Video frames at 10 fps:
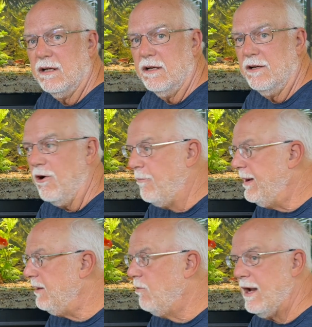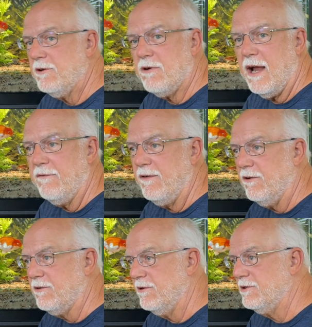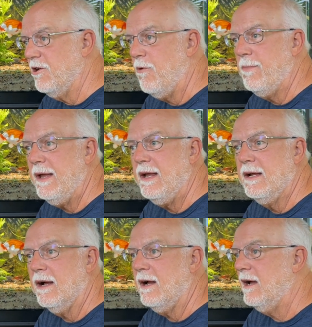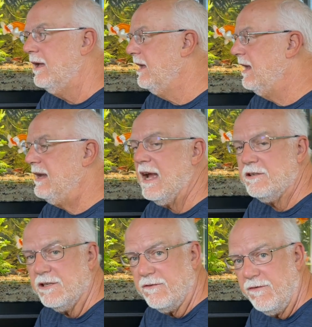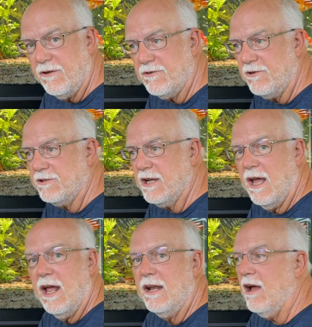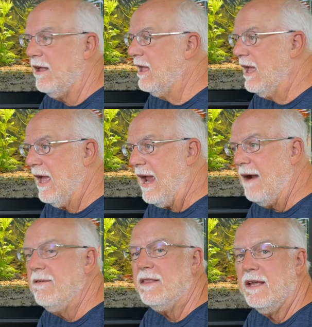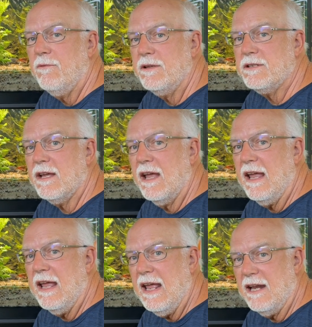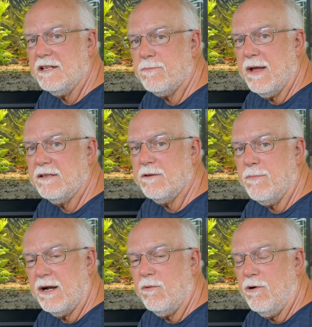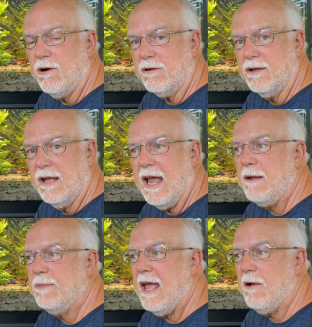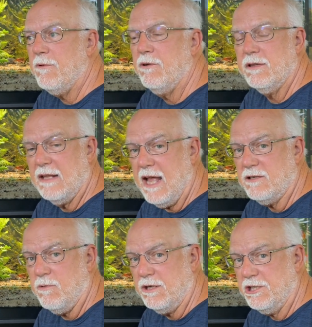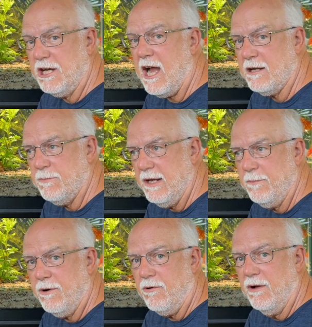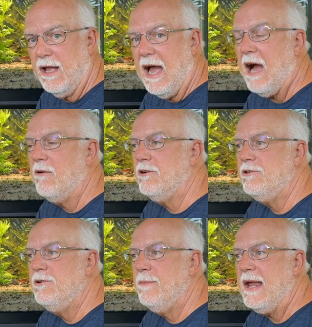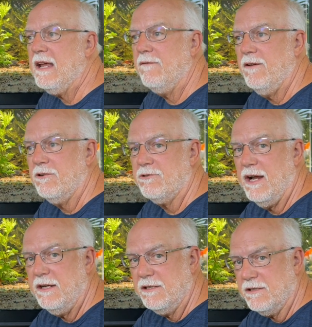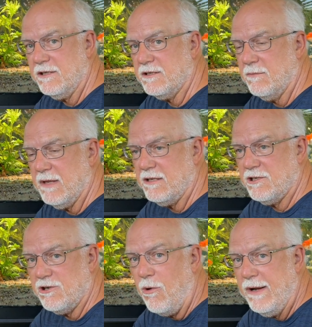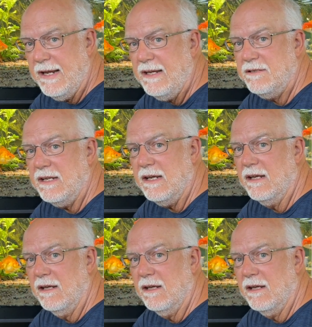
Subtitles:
No big wet-dry filters. No big Nexus filters. No, everything was inexpensive, but it worked. And that's what shocked people. How could you make a filtration system that's so easy,